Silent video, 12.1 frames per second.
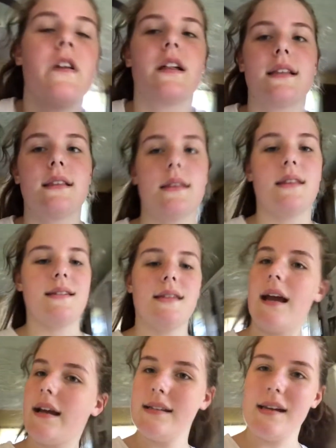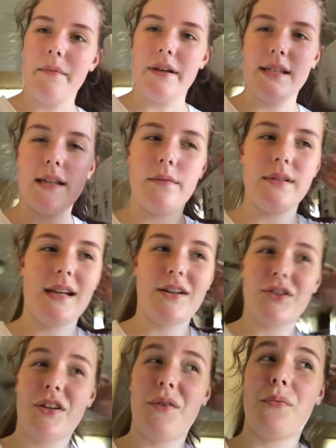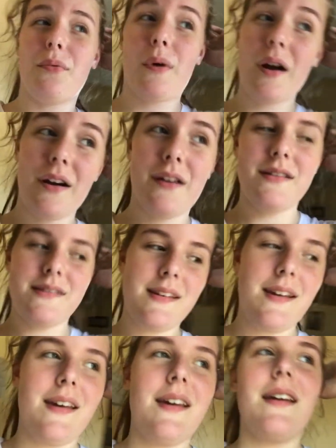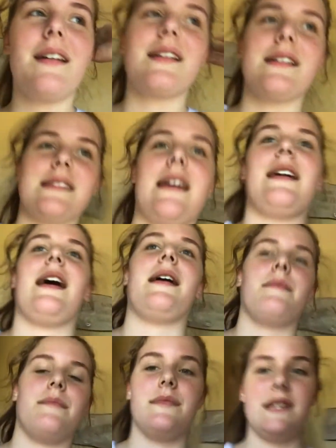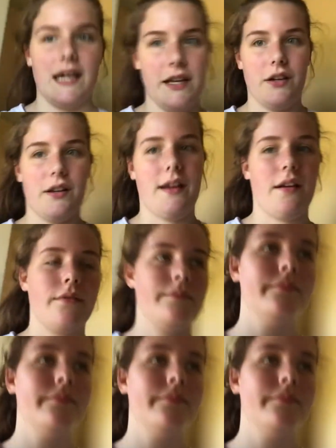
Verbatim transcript: feel like the second time I did it was actually worse because I'm tired now.